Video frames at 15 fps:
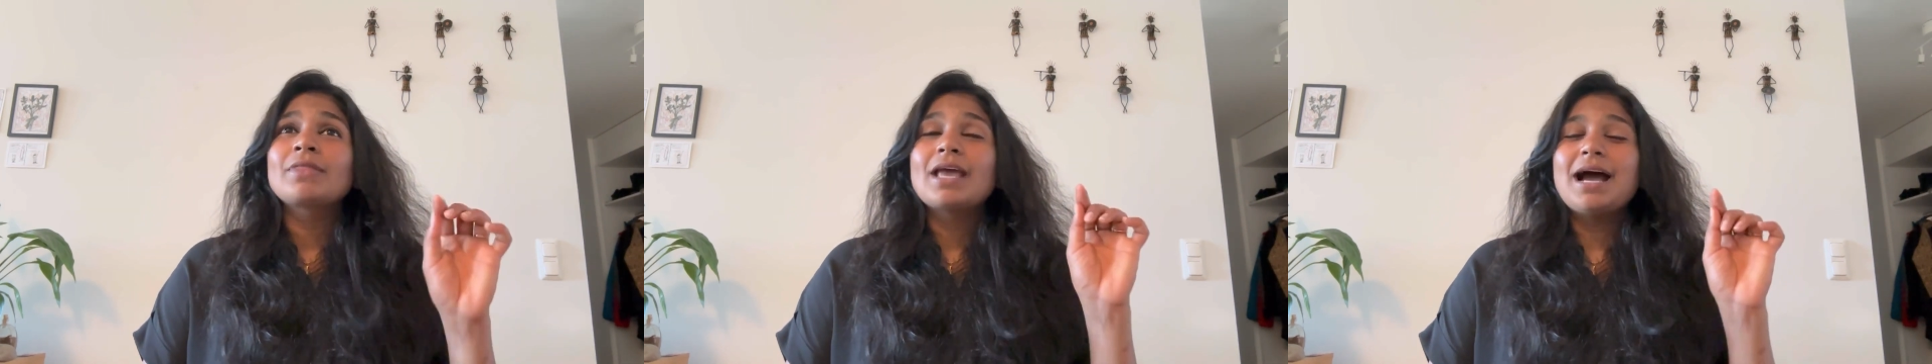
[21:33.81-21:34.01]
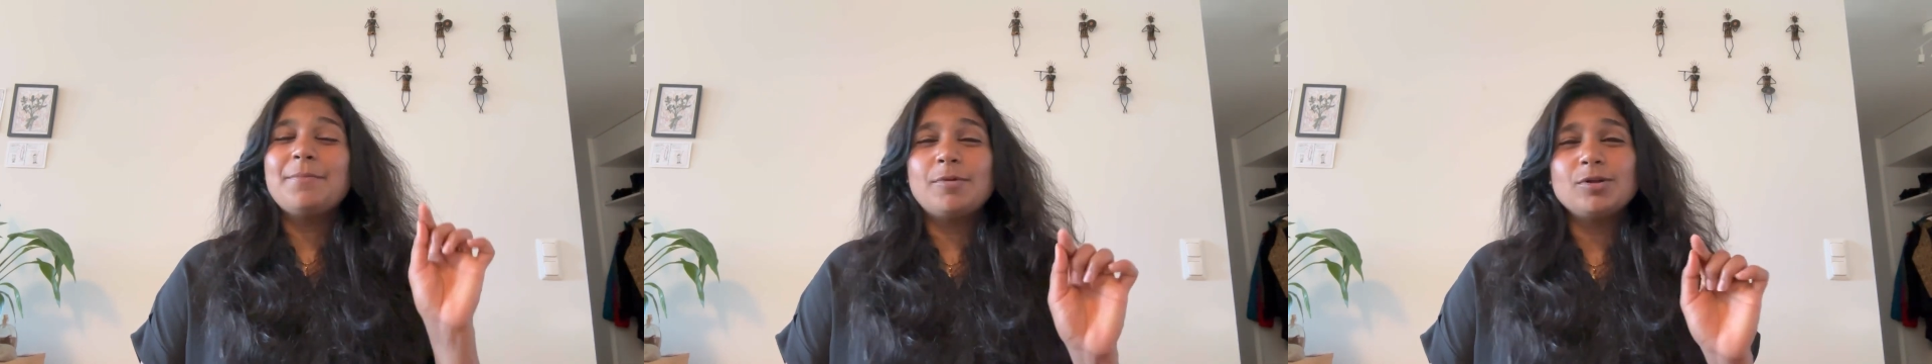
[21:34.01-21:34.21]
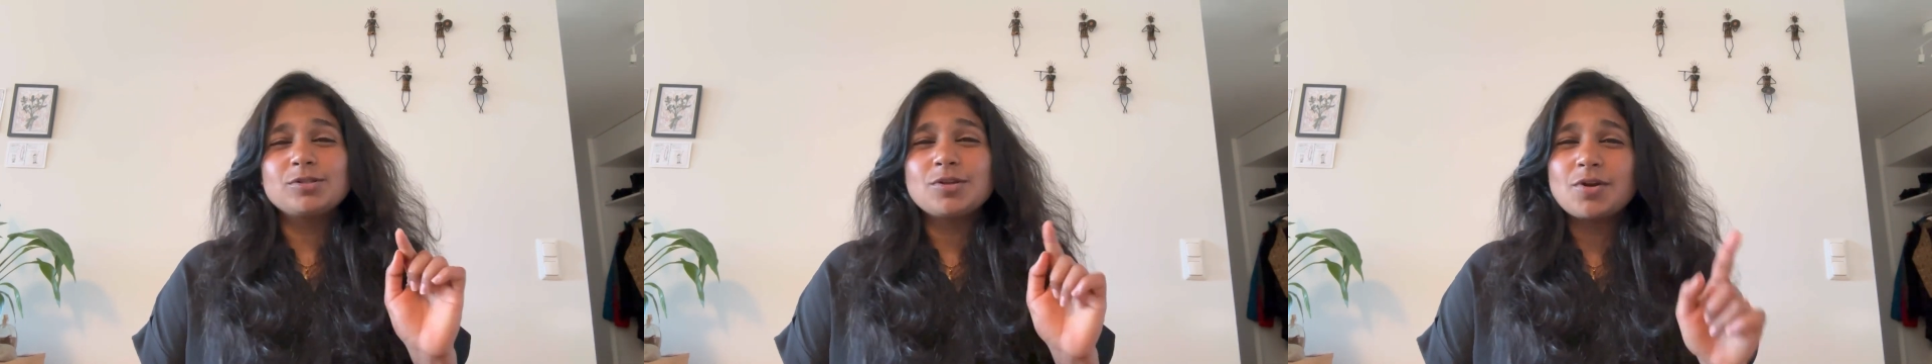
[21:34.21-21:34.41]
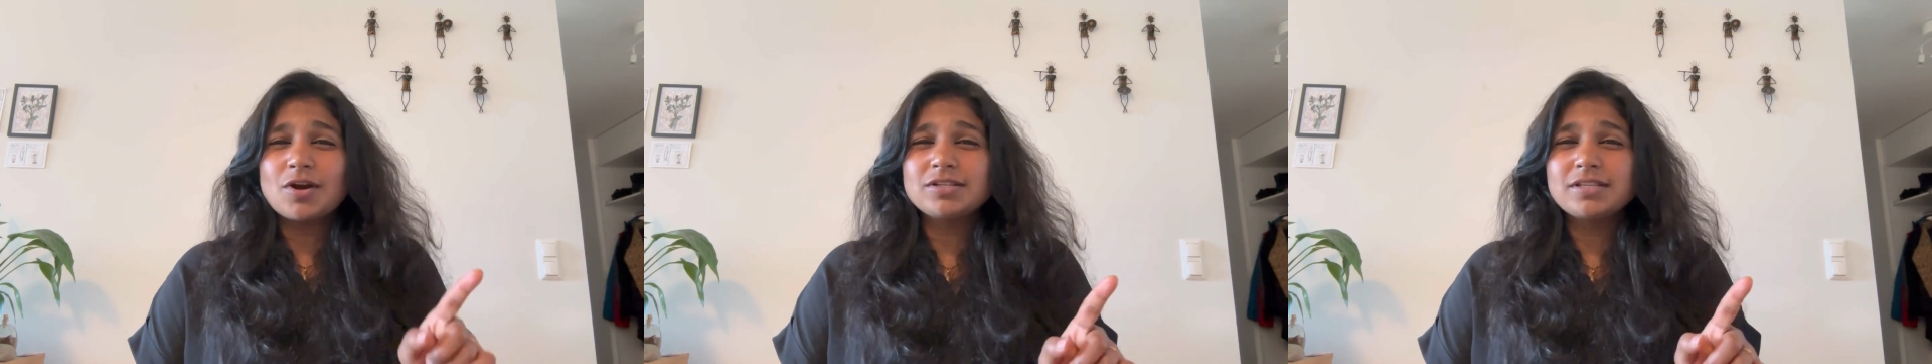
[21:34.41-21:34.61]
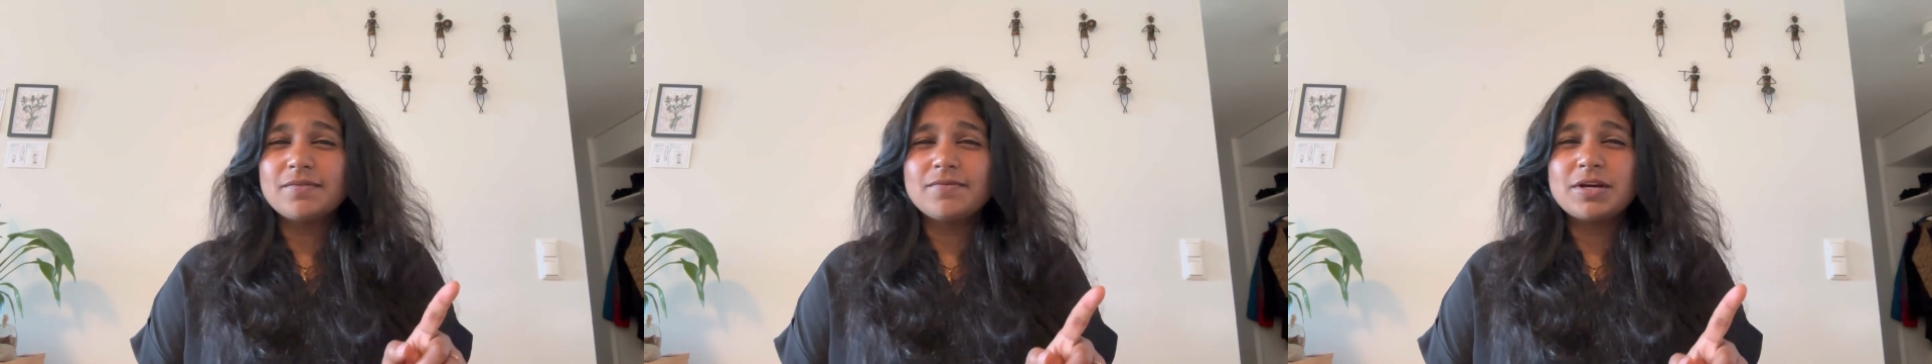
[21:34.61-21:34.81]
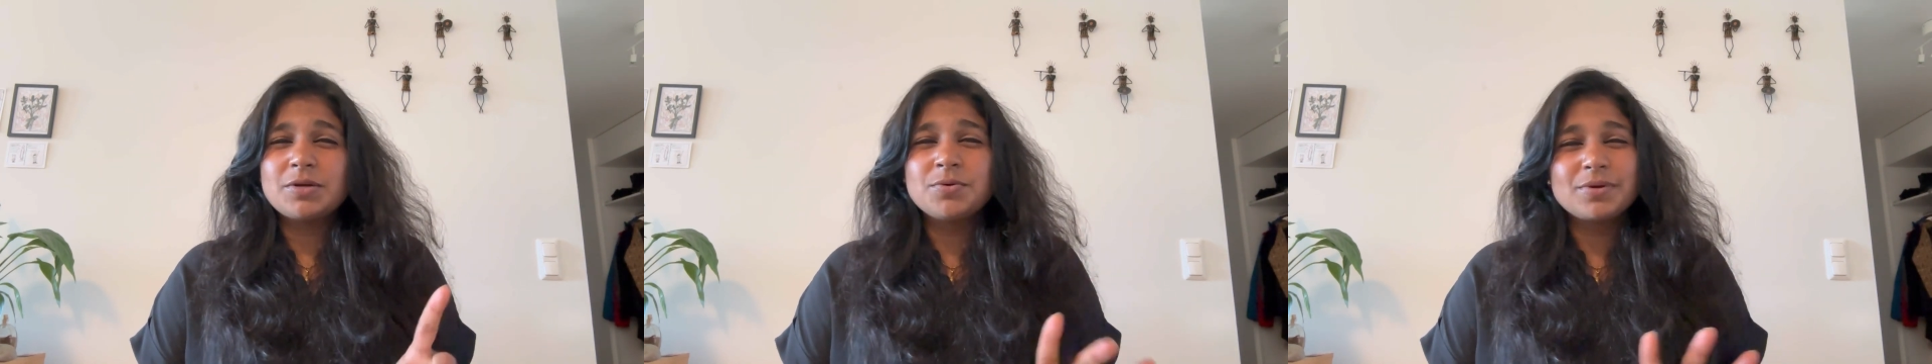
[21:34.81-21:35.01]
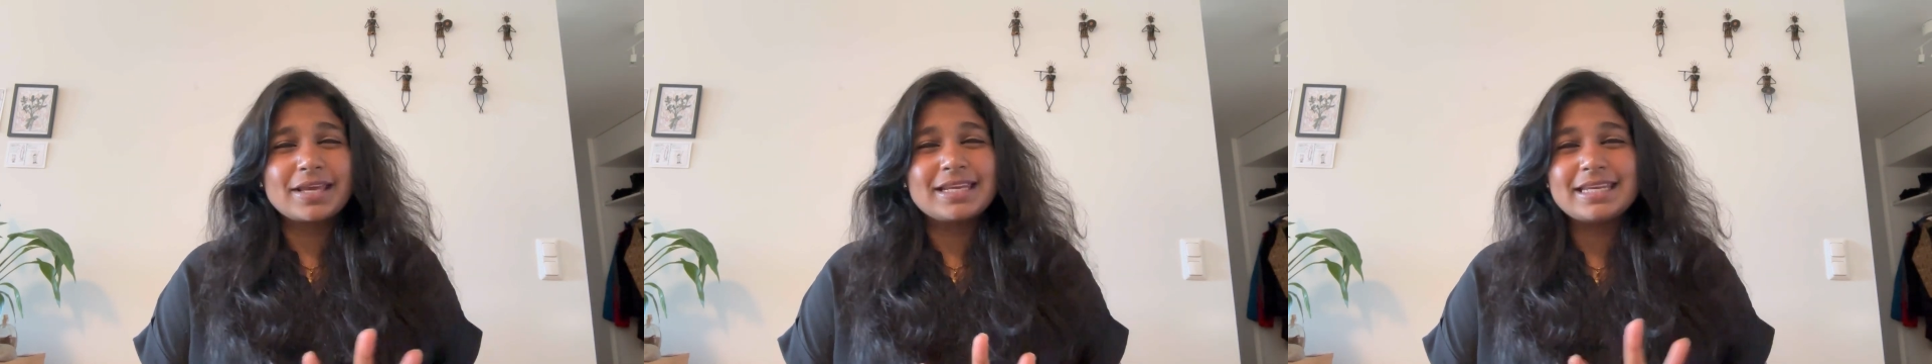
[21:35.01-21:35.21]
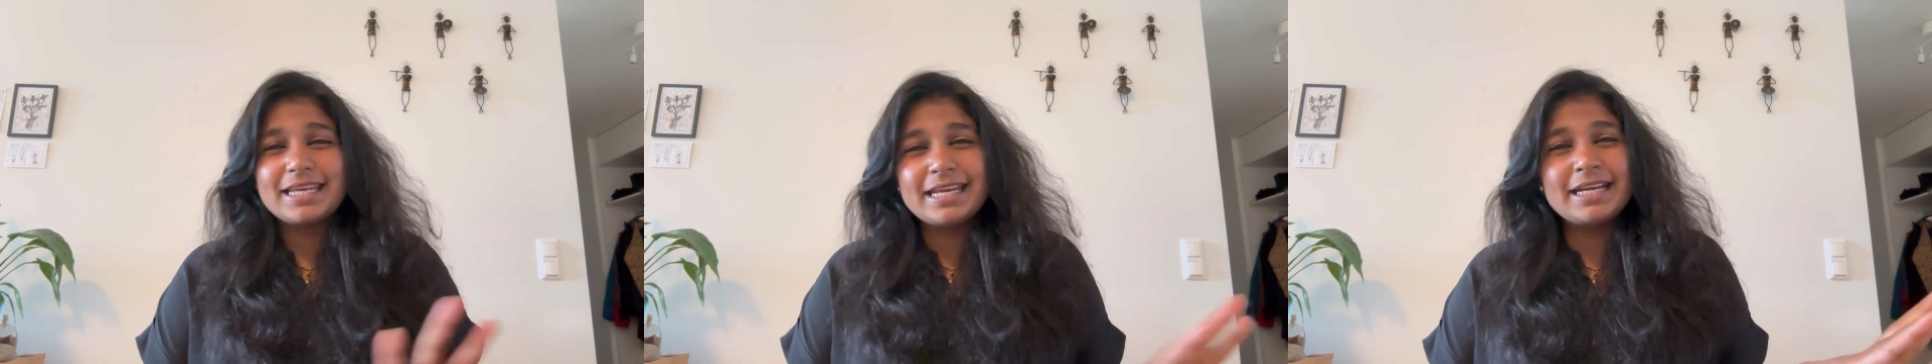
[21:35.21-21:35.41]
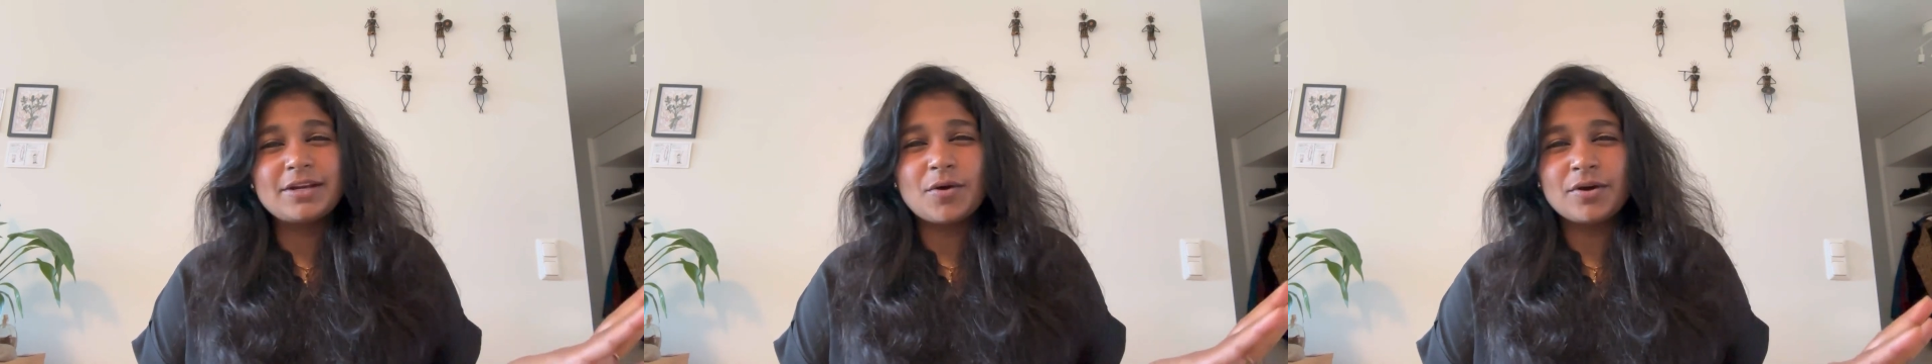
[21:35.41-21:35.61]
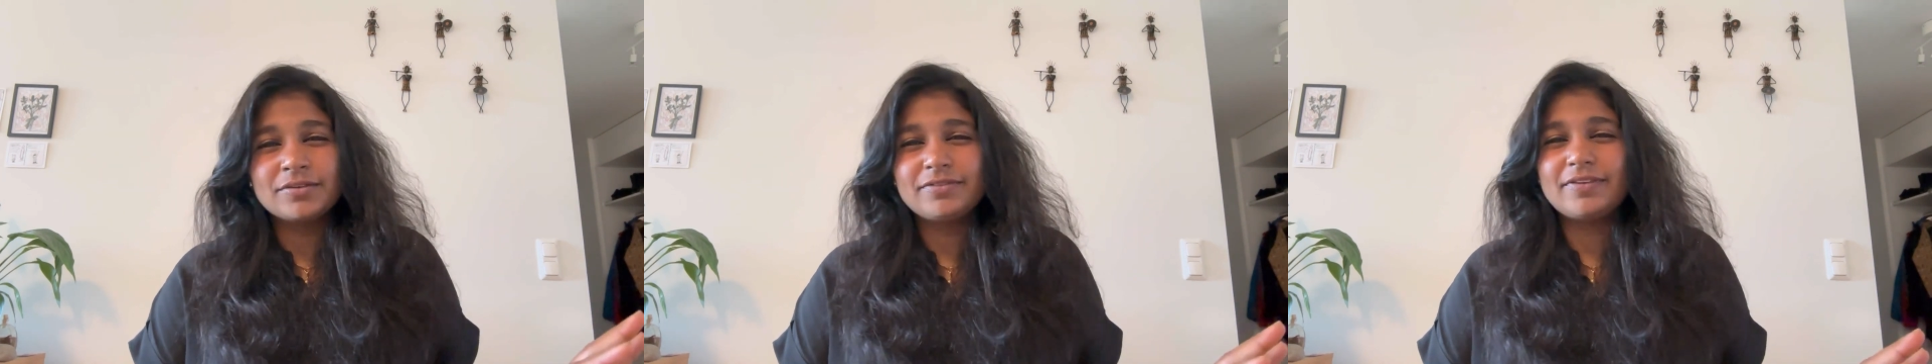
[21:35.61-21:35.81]
I'm also not someone who can eat
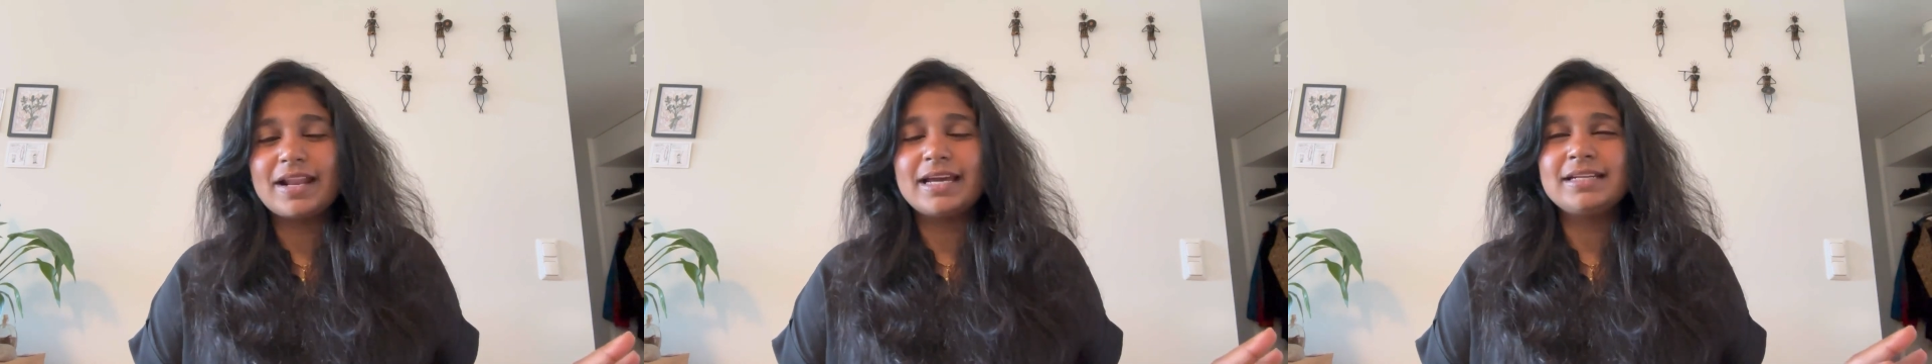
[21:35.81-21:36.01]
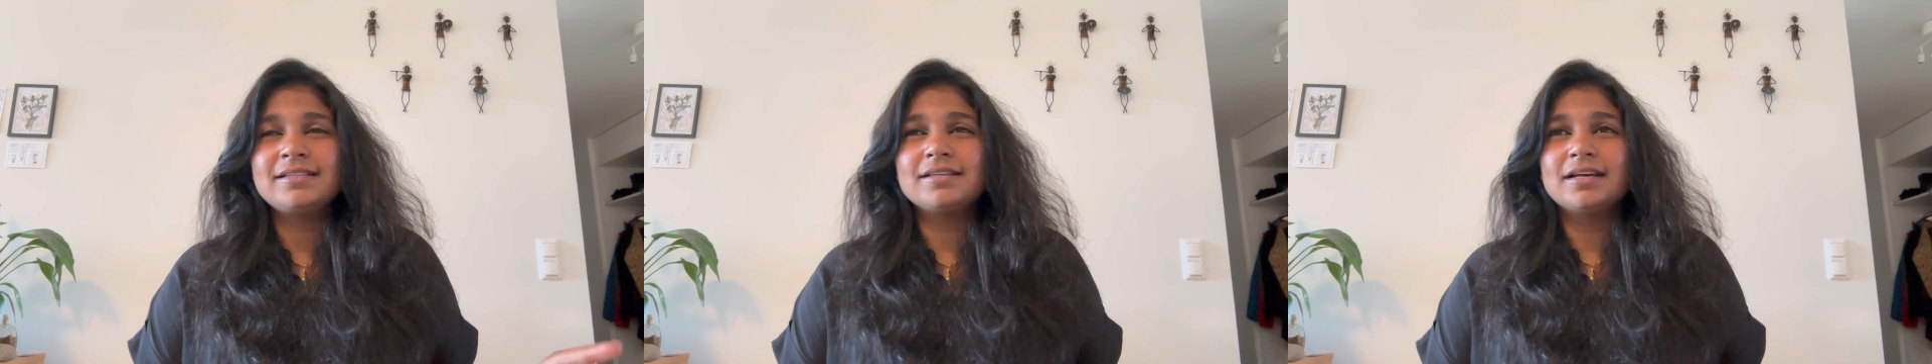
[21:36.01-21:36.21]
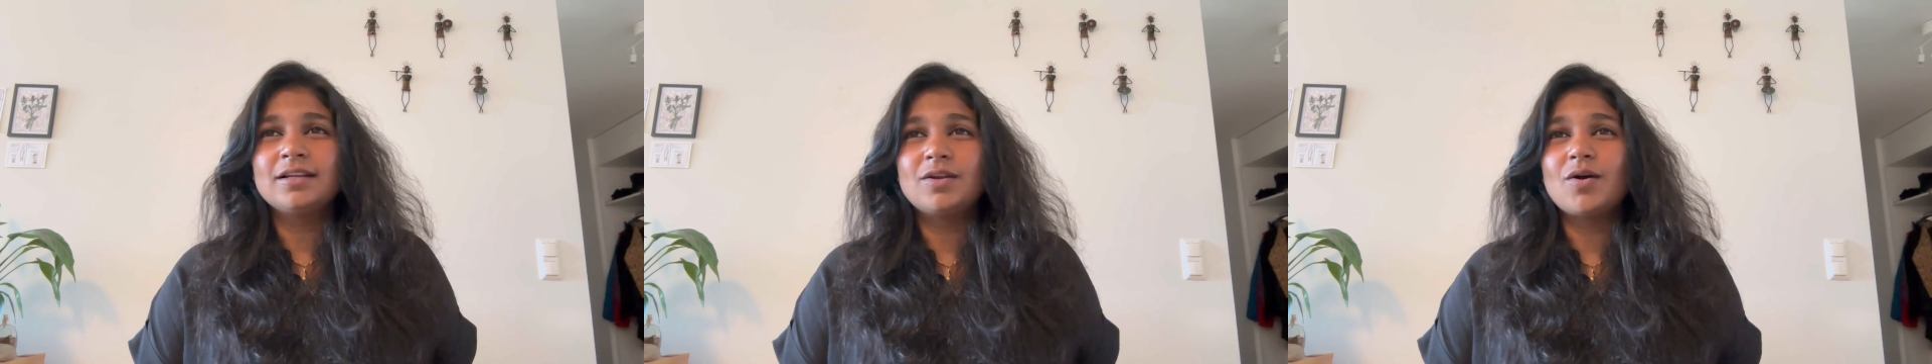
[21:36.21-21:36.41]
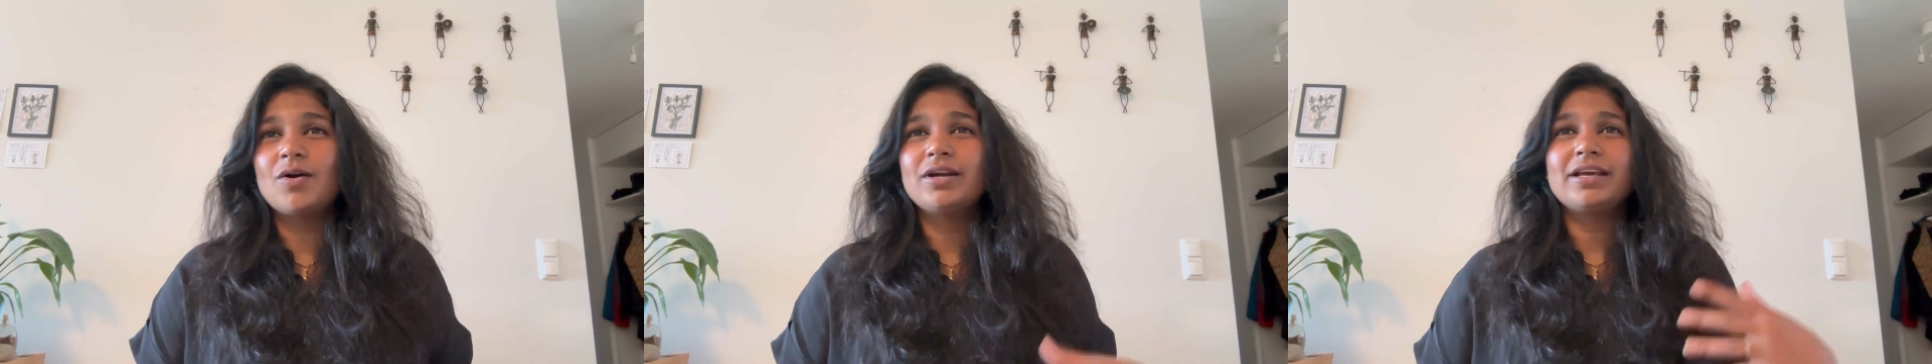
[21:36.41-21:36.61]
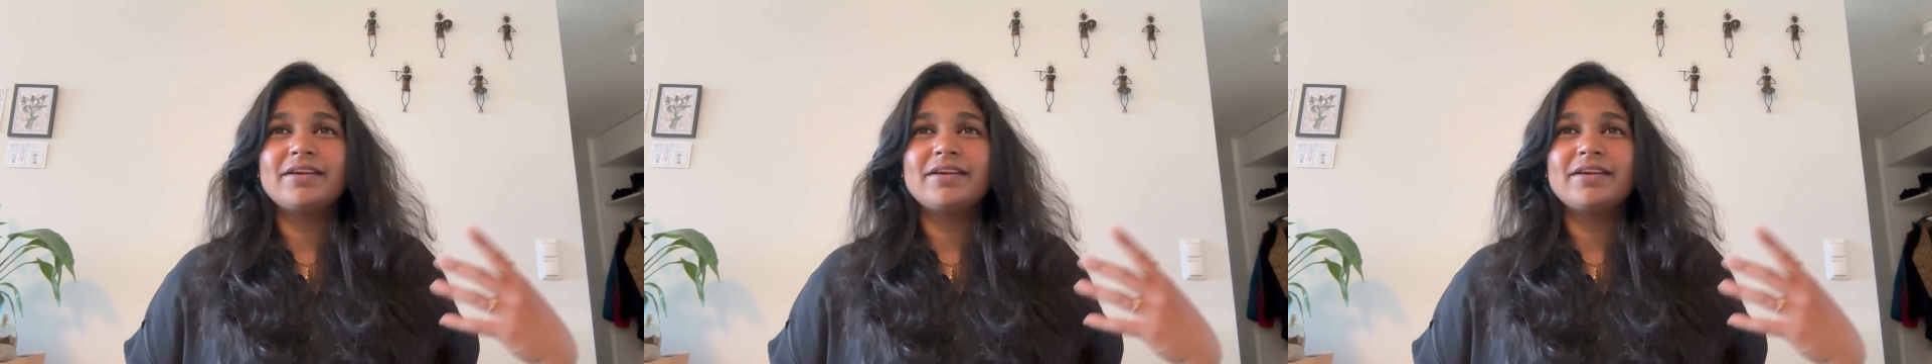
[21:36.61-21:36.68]
on flights a lot.